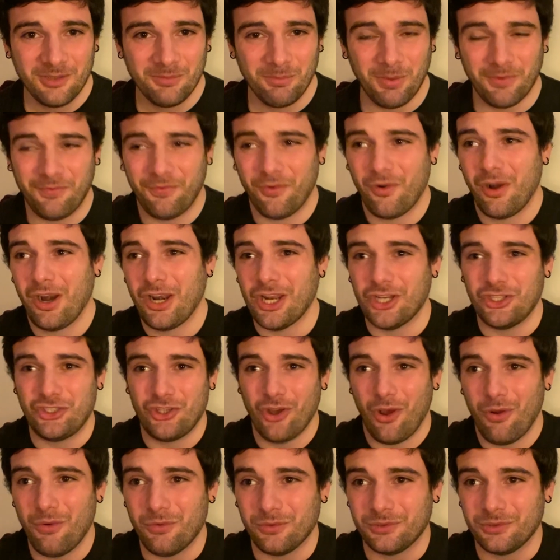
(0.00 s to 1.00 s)
But for an
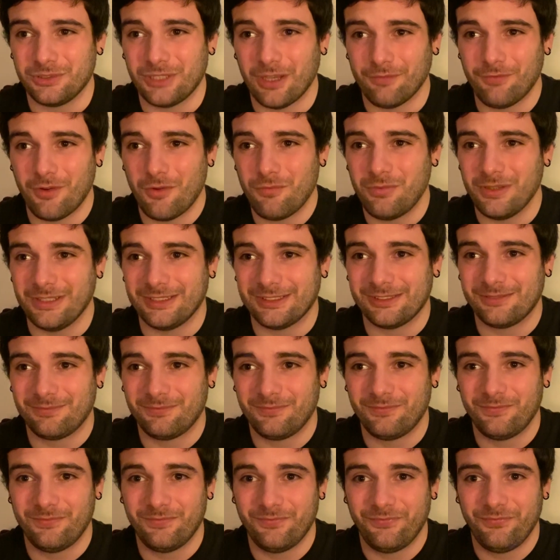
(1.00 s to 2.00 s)
adult, I've always
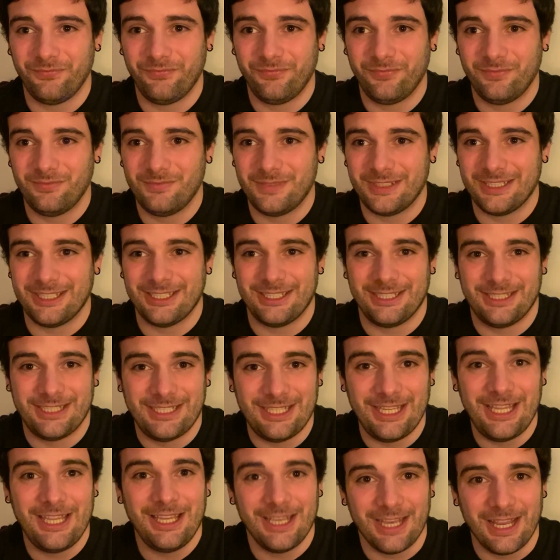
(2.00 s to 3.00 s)

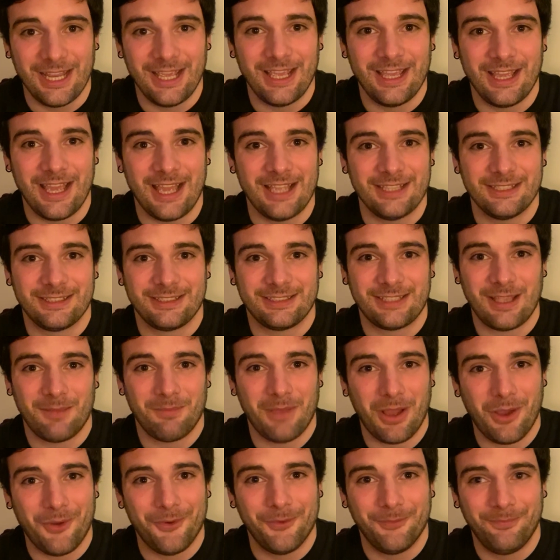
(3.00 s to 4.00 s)
seen it as
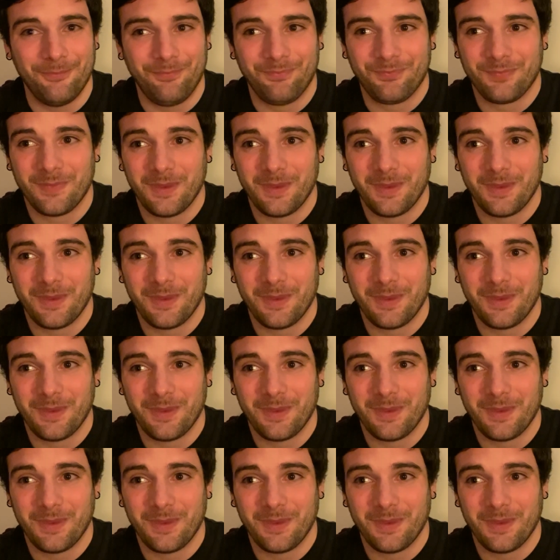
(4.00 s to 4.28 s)
somehow